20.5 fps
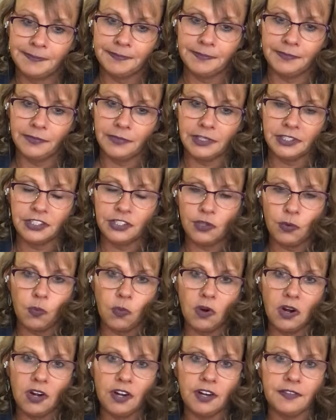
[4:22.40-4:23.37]
what's the
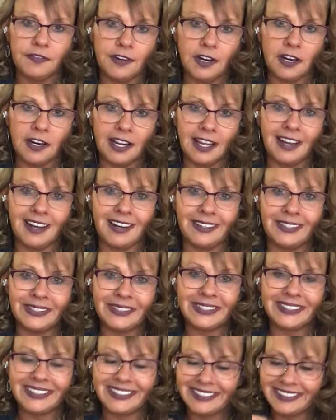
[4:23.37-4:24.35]
word Virgo?
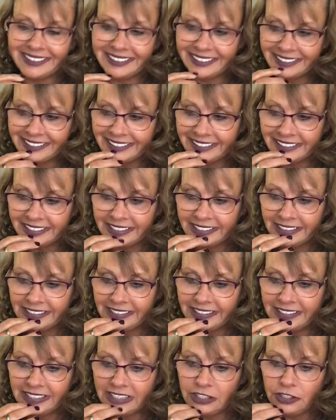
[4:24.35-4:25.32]

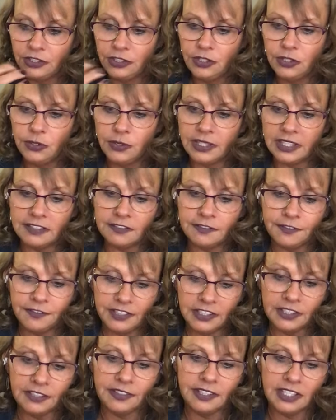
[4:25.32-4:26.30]
you can
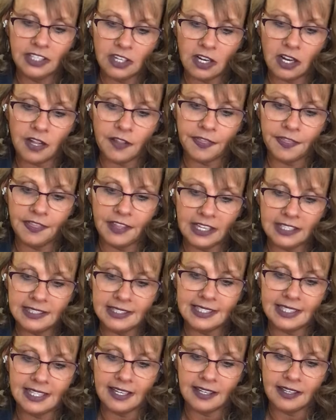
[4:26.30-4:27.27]
feel the
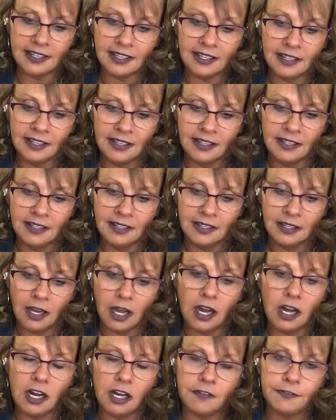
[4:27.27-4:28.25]
authentic
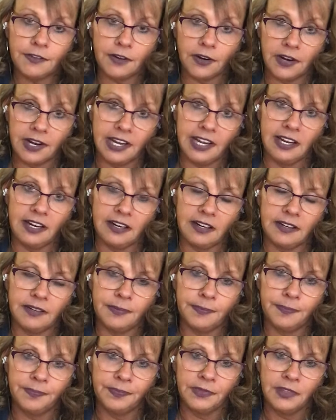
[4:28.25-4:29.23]
offer here
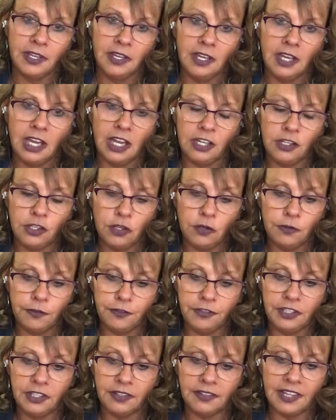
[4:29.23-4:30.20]
and you
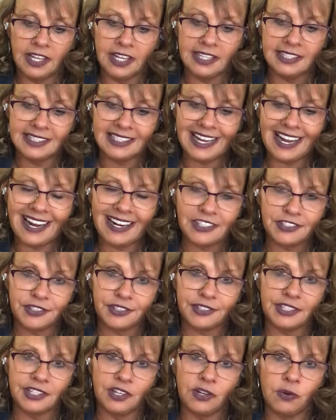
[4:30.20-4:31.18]
feel that it's
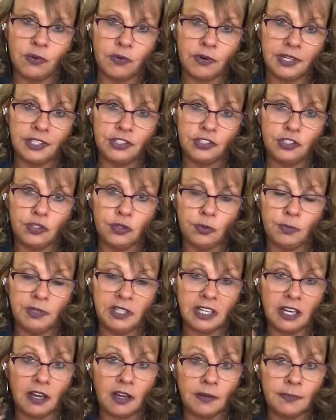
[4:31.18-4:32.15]
actually going to
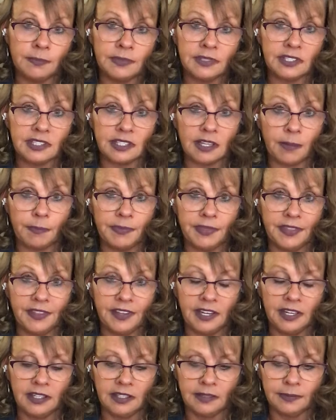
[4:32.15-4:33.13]
become
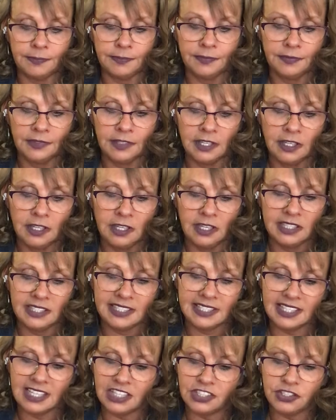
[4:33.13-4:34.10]
something. It's
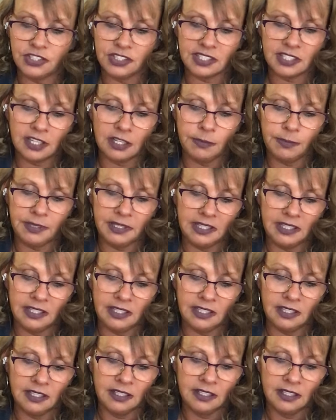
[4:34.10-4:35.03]
not just going to be